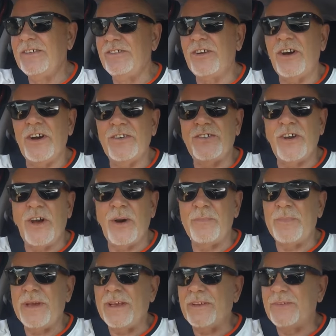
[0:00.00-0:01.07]
Jar Jar
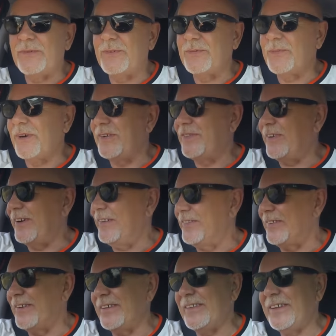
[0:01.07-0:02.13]
Binks was my
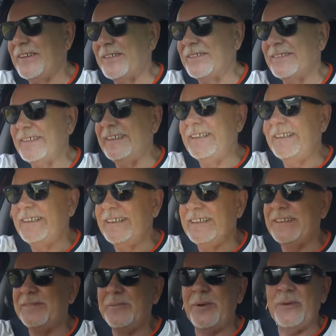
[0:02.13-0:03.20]
favourite, I think.
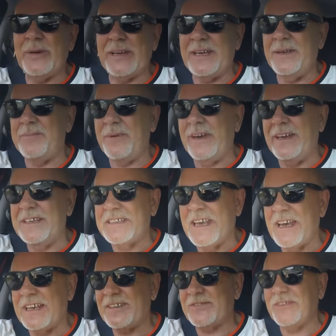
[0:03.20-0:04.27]
But we'll keep it as
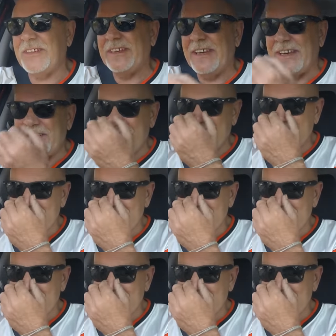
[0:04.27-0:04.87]
X for now.